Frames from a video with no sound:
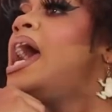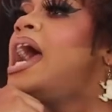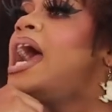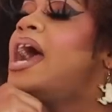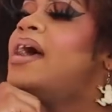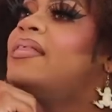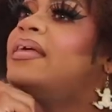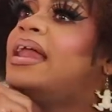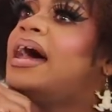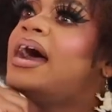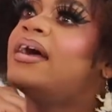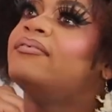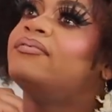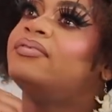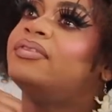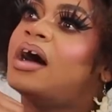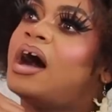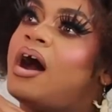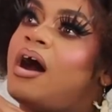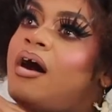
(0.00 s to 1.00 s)
And then I
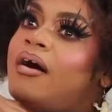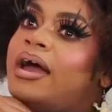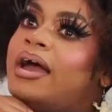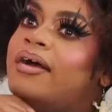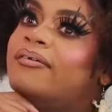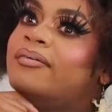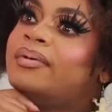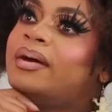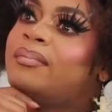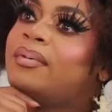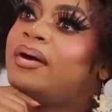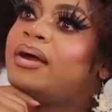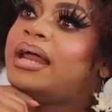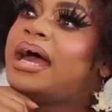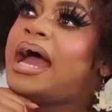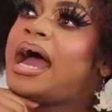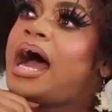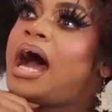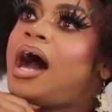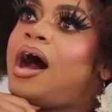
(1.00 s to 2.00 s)
thought and remembered
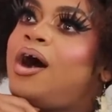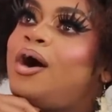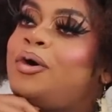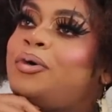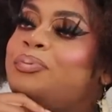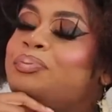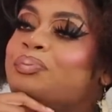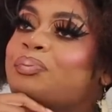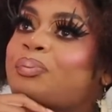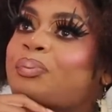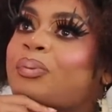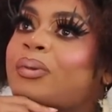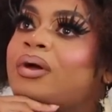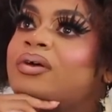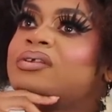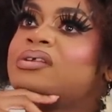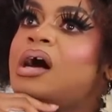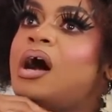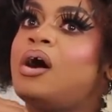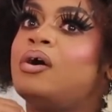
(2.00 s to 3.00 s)
how
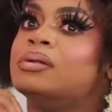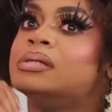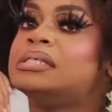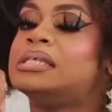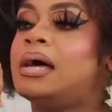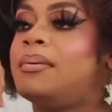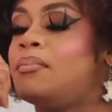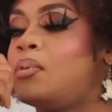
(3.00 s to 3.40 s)
on some